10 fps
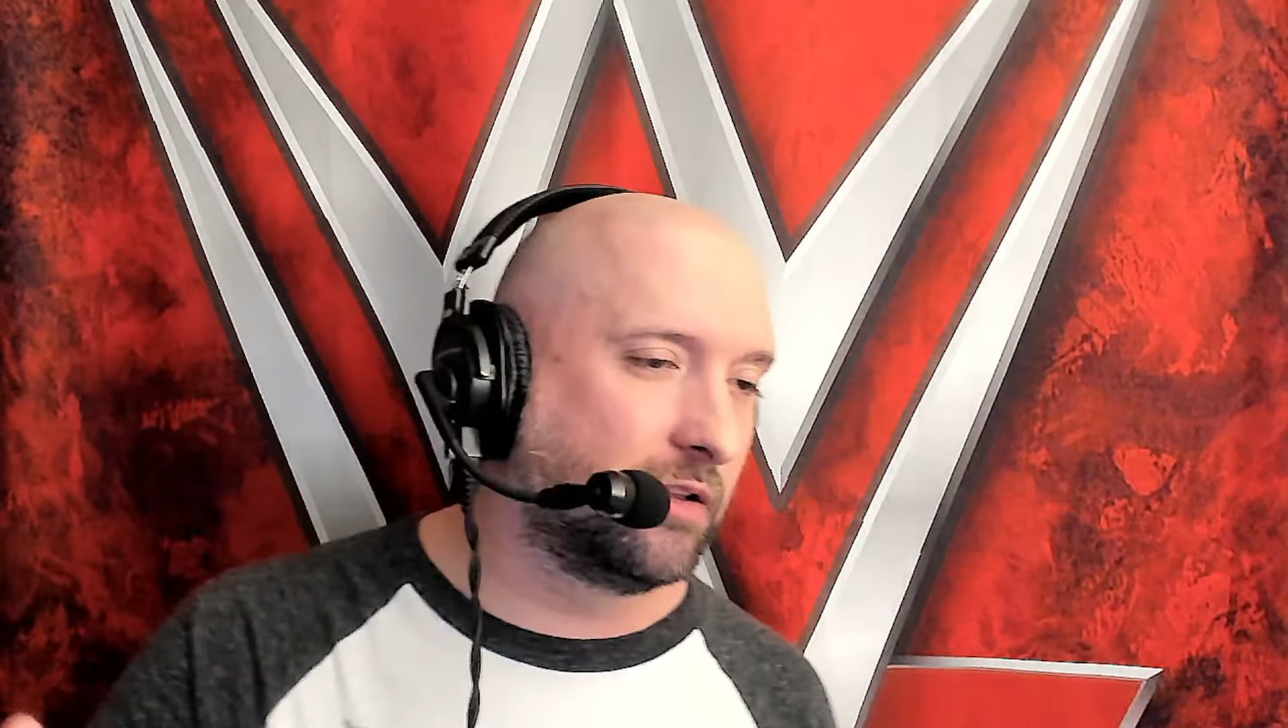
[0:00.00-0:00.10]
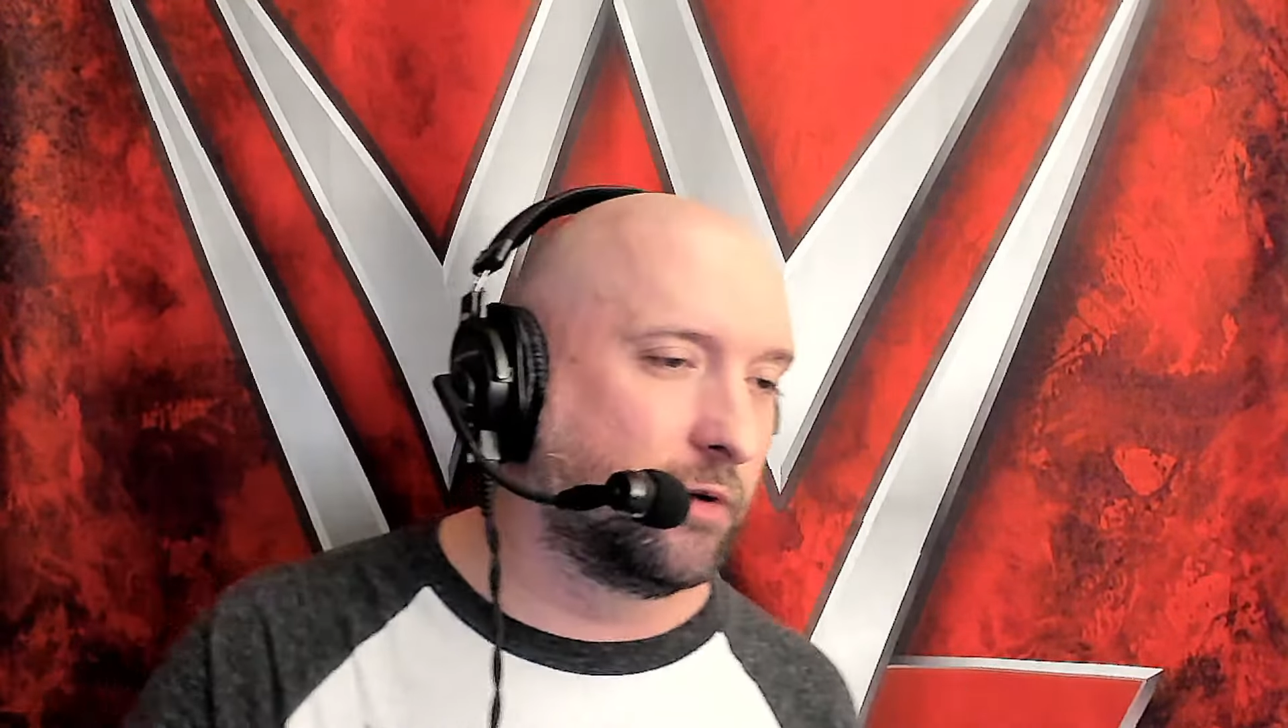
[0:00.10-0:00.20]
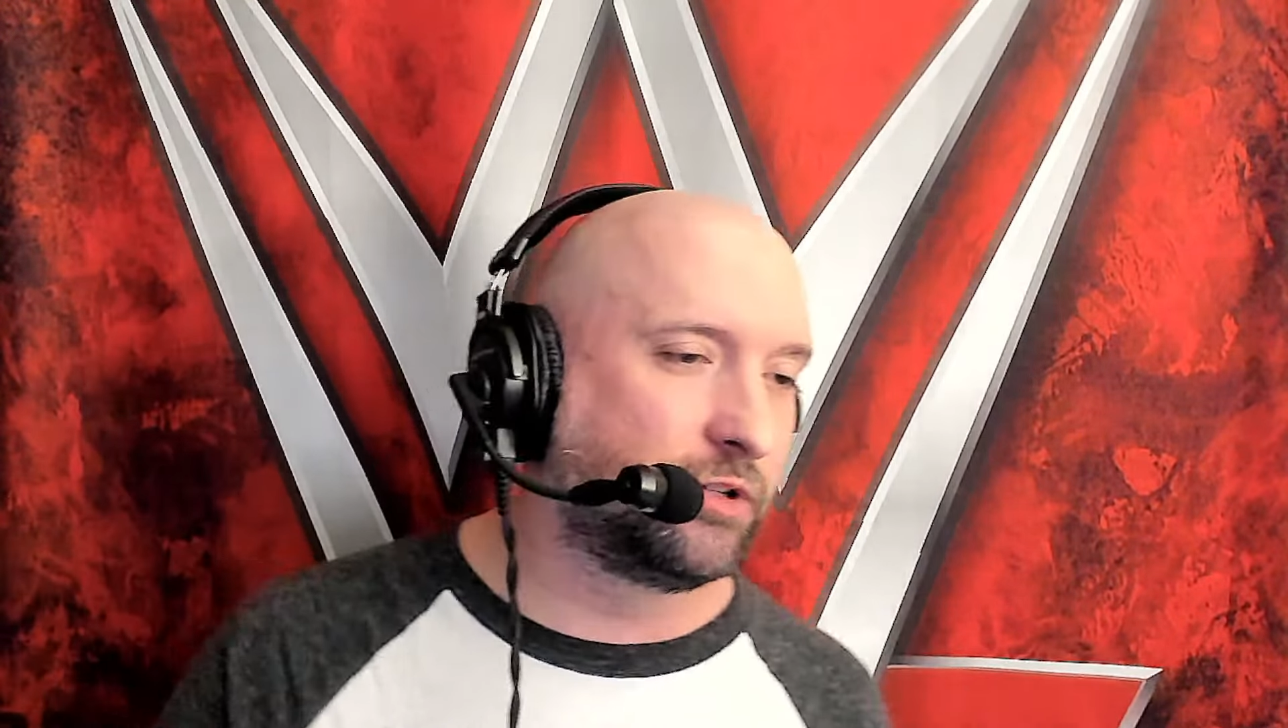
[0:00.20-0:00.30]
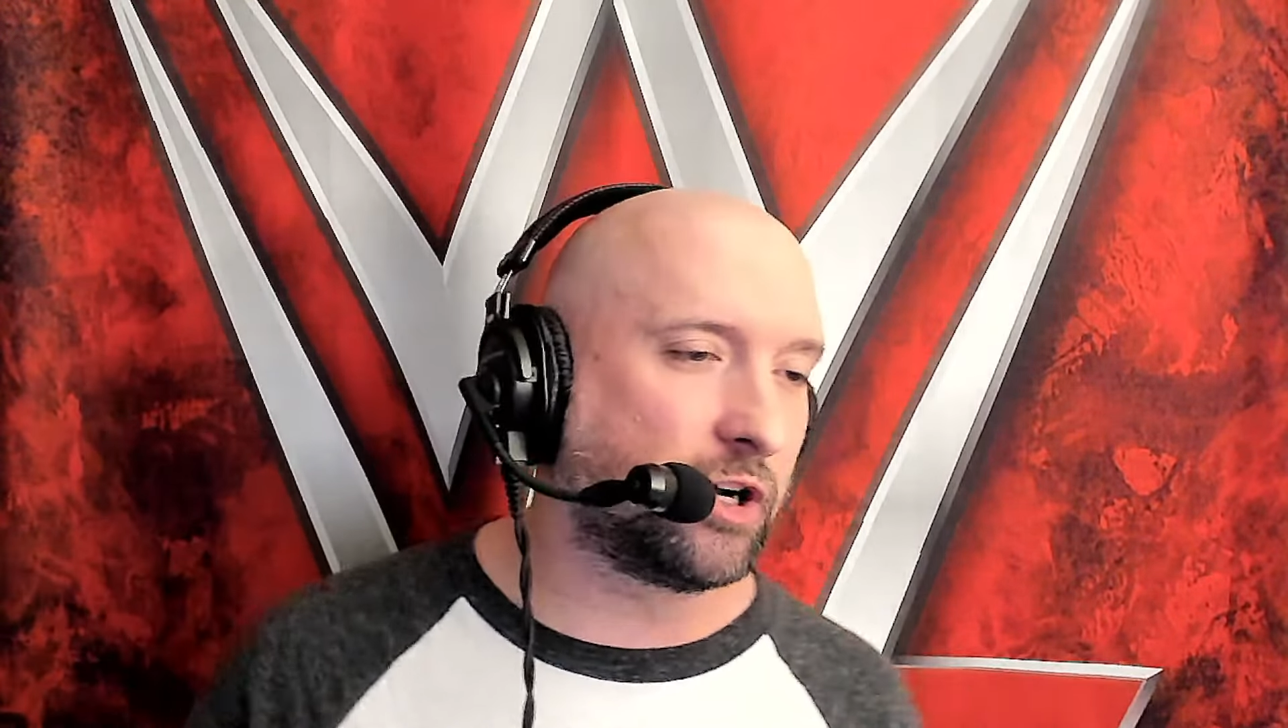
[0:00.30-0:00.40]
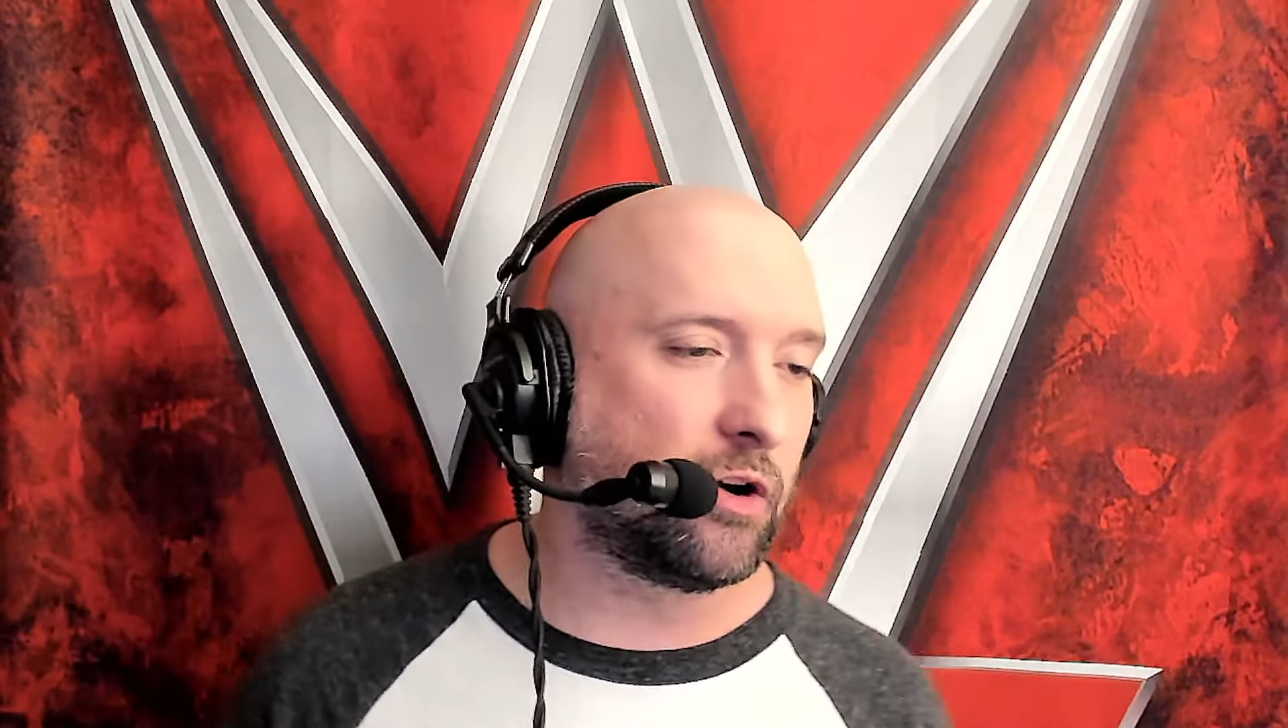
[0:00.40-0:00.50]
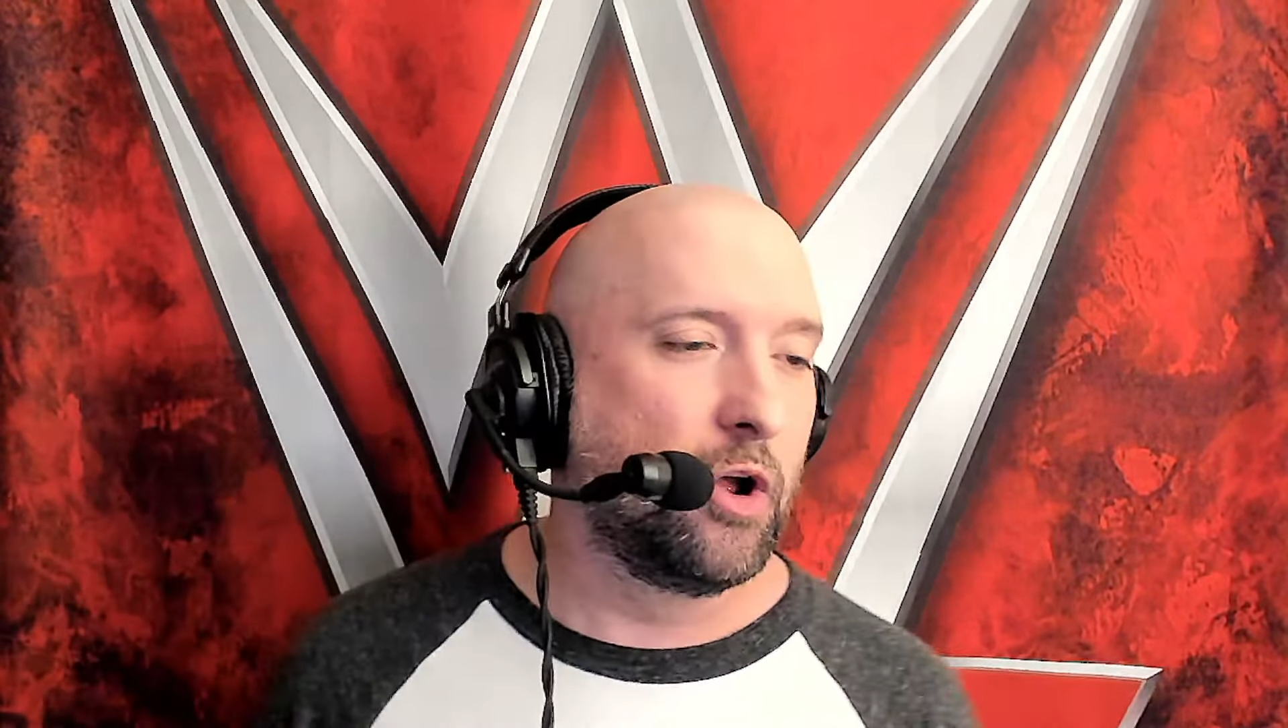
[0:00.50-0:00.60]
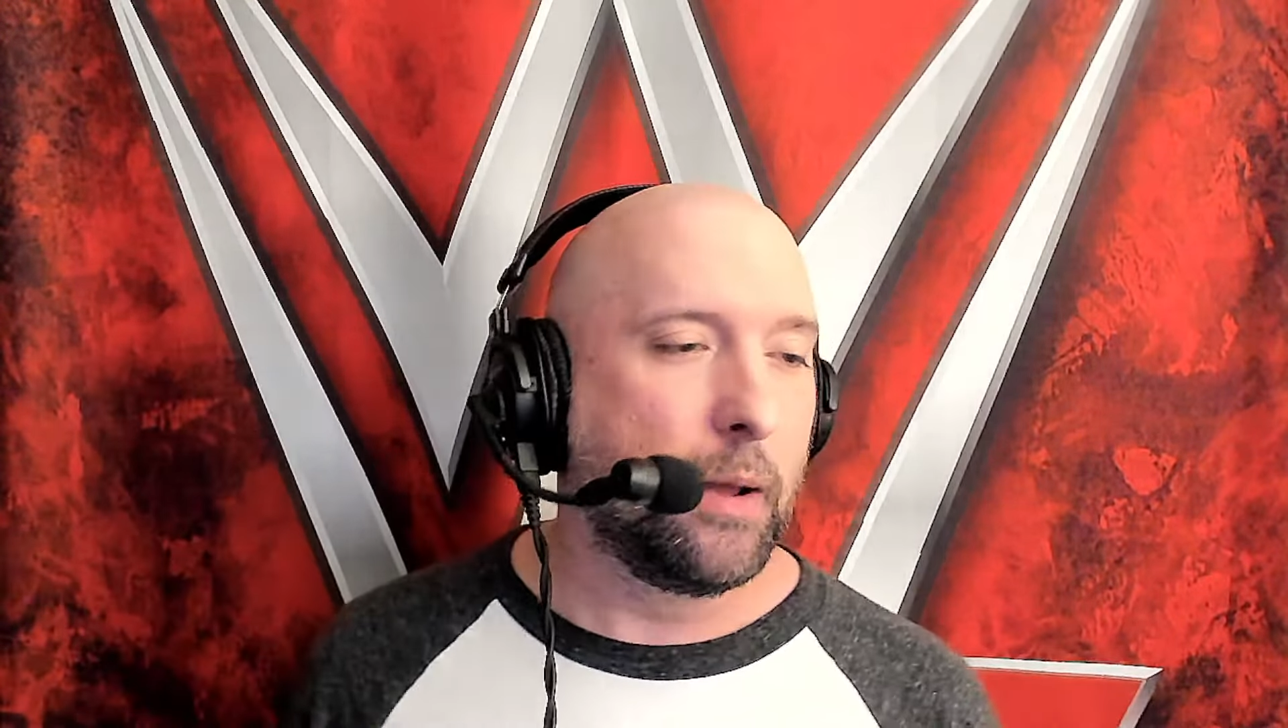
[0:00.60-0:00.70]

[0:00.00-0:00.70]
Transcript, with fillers: loser.